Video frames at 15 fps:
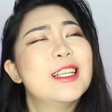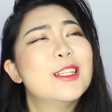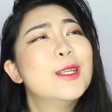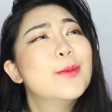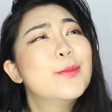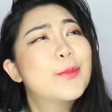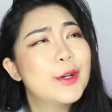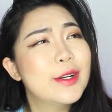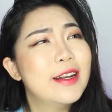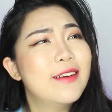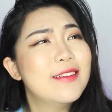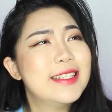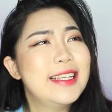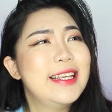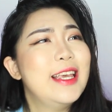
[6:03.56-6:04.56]
can
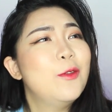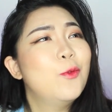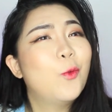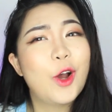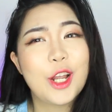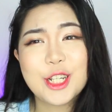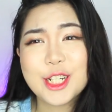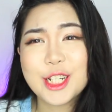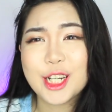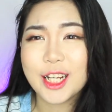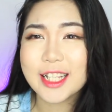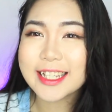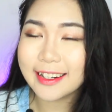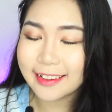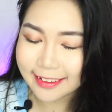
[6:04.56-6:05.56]
pronounce it in one
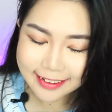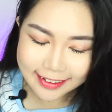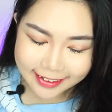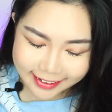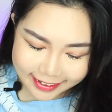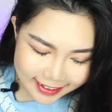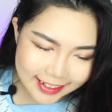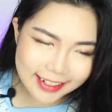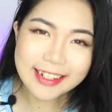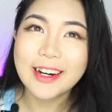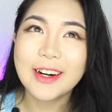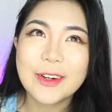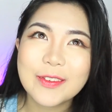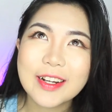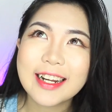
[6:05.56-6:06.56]
shot.
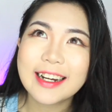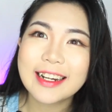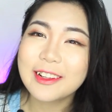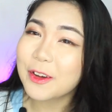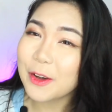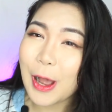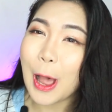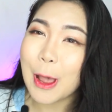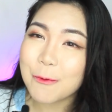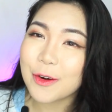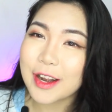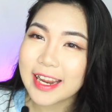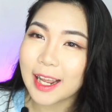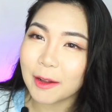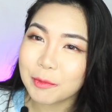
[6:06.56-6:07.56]
Oh my god, I'm
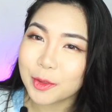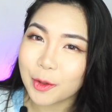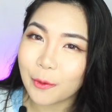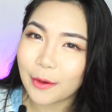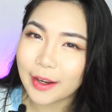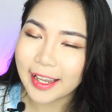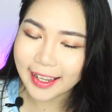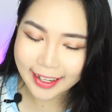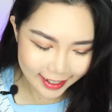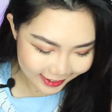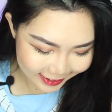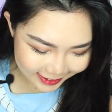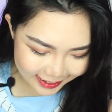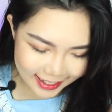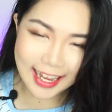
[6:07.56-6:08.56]
very kapdong, okay?
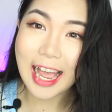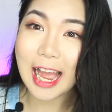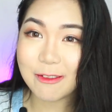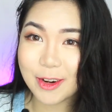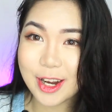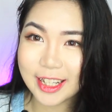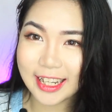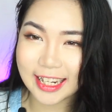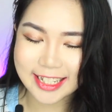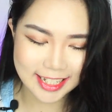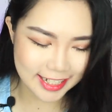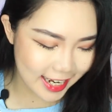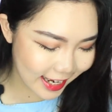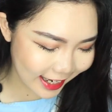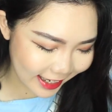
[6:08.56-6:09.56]
I'm very
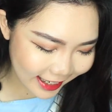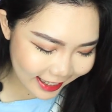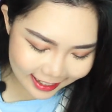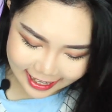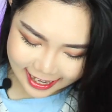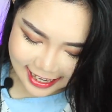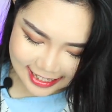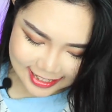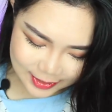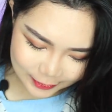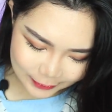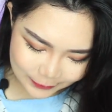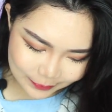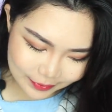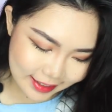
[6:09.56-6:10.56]
touching.
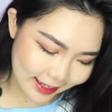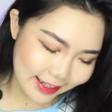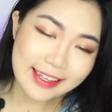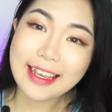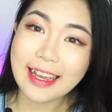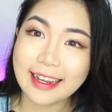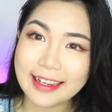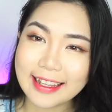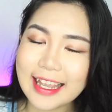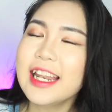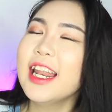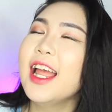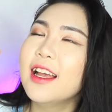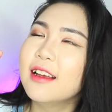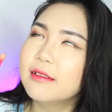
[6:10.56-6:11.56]
So yeah,
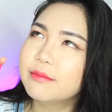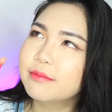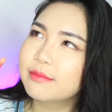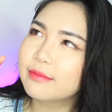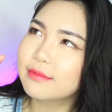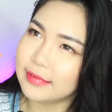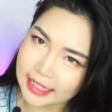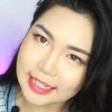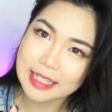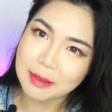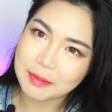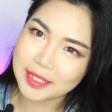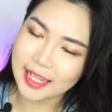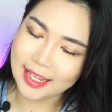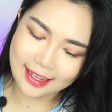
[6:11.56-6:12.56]
again, this
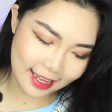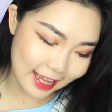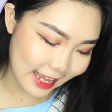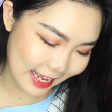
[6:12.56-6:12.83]
lipstick,